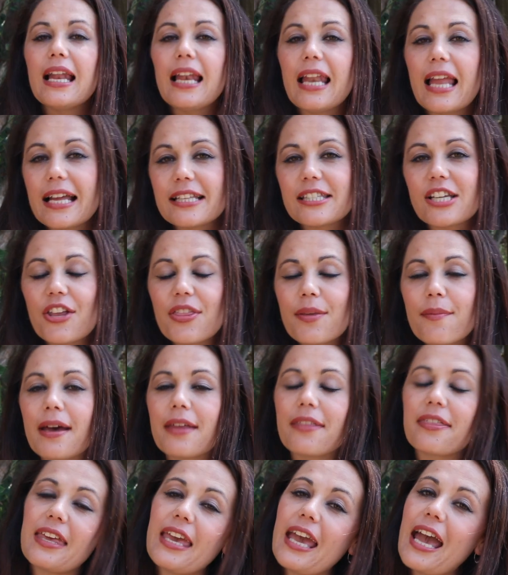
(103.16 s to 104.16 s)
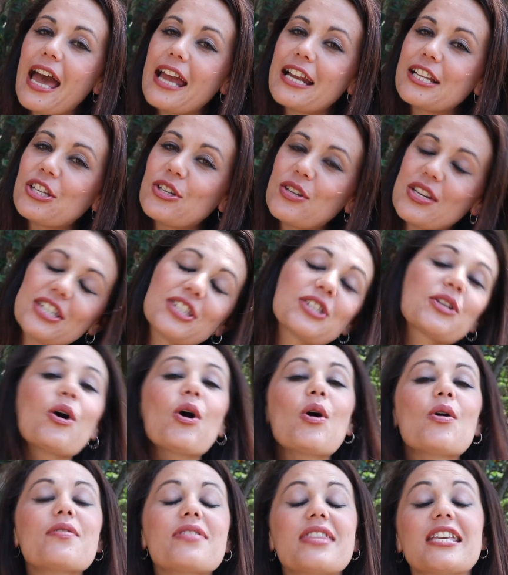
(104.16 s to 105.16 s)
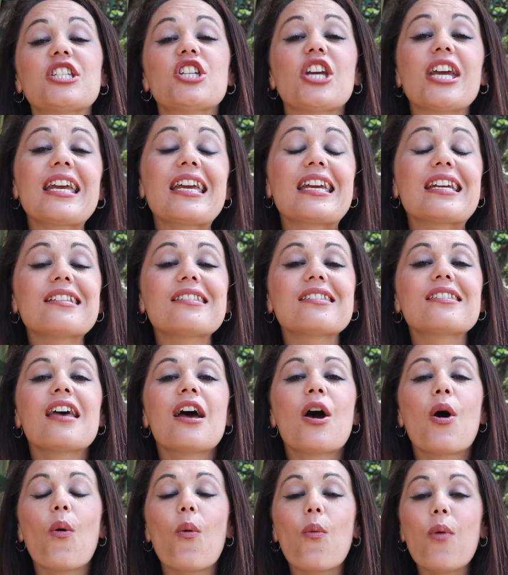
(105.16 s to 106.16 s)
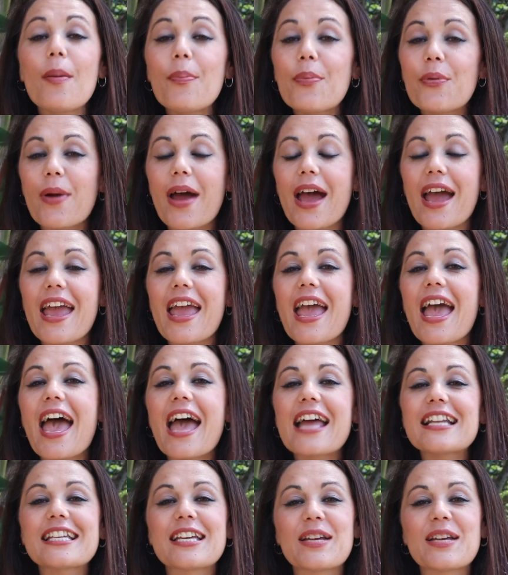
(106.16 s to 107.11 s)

Later on the month he added to his score with a Jenkins, Whipray and